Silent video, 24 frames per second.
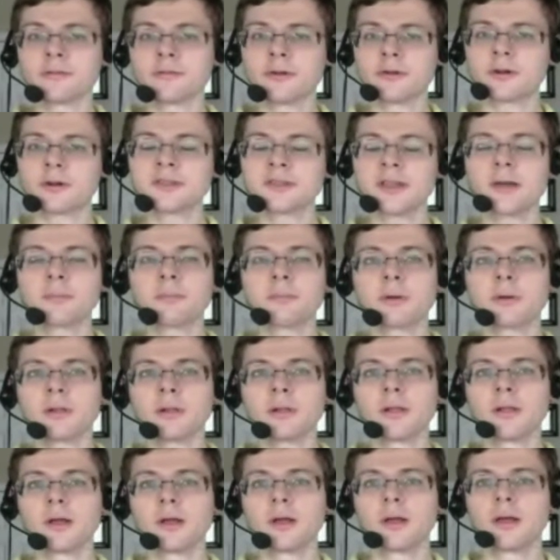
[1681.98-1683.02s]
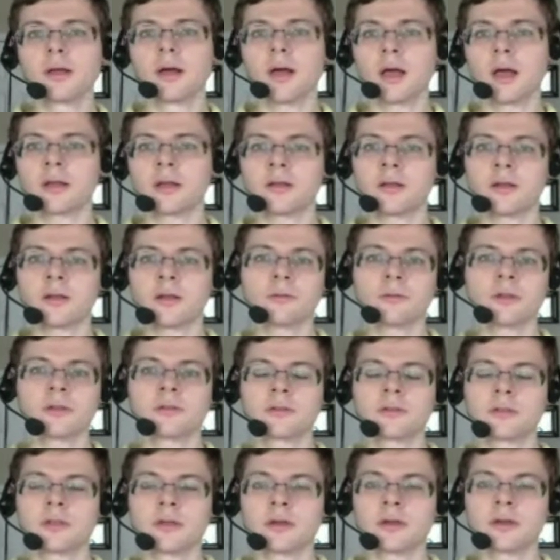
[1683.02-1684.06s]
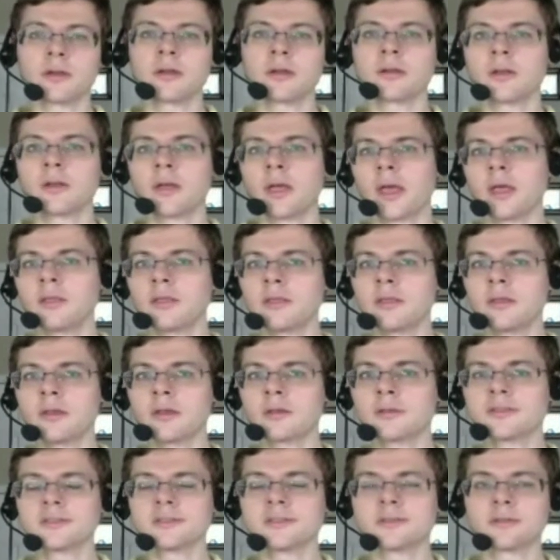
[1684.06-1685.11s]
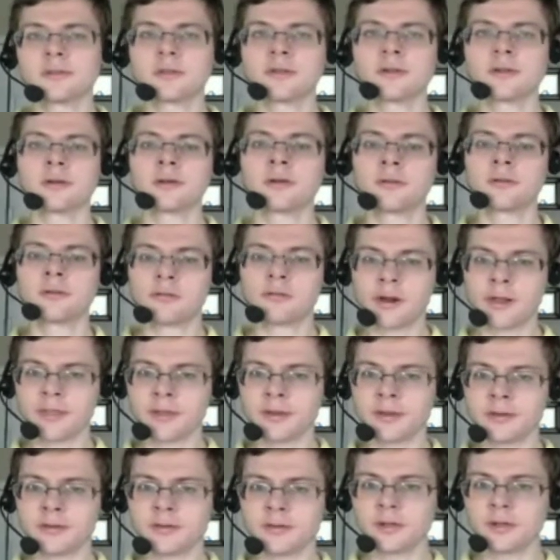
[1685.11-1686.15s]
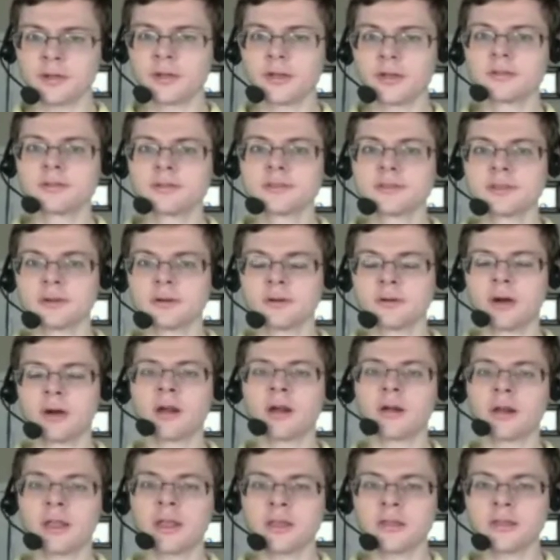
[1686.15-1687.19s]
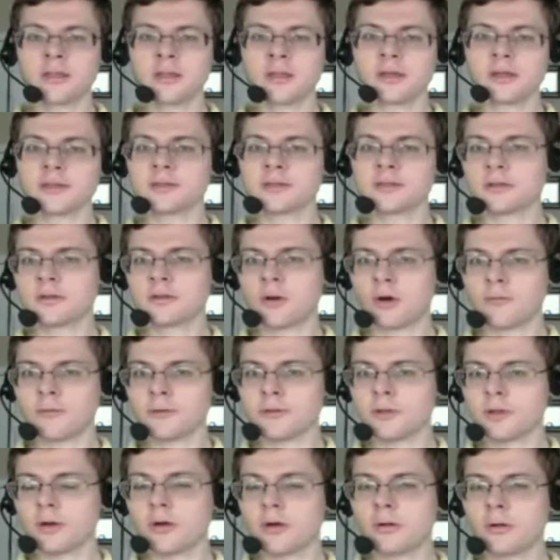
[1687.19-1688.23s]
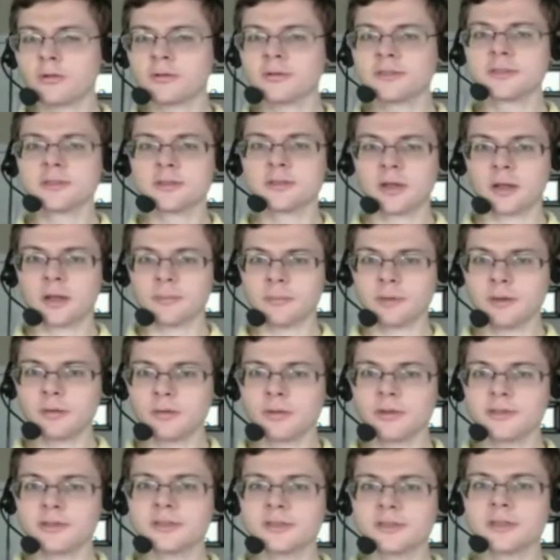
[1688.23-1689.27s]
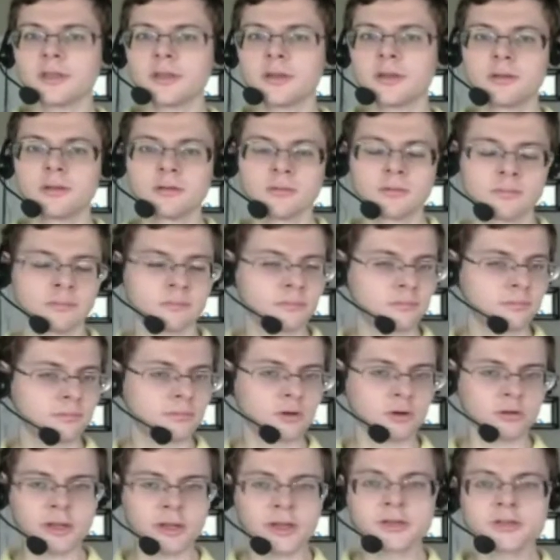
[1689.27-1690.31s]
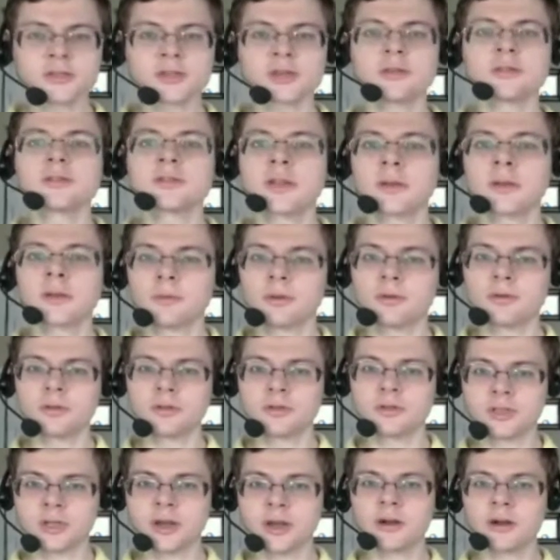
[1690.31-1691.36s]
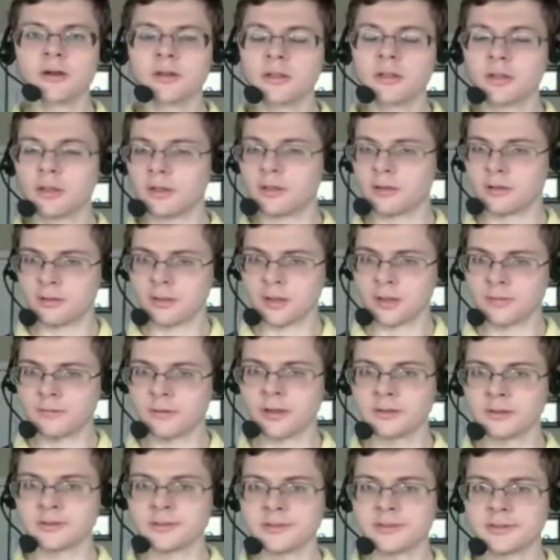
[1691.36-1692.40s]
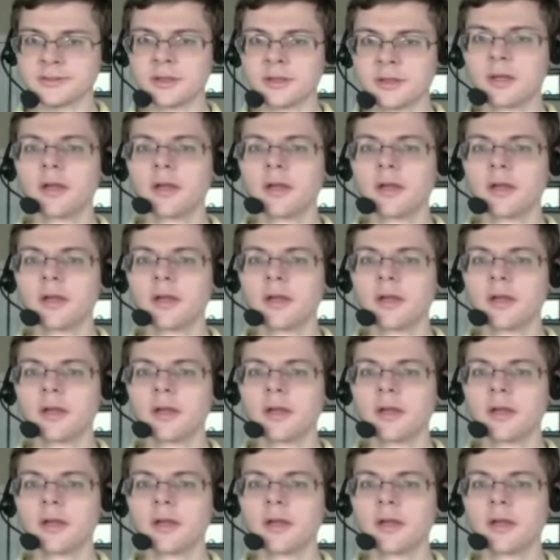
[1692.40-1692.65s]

For example, I know that the atheist Reddit, so our atheist often holds community donations, community charity events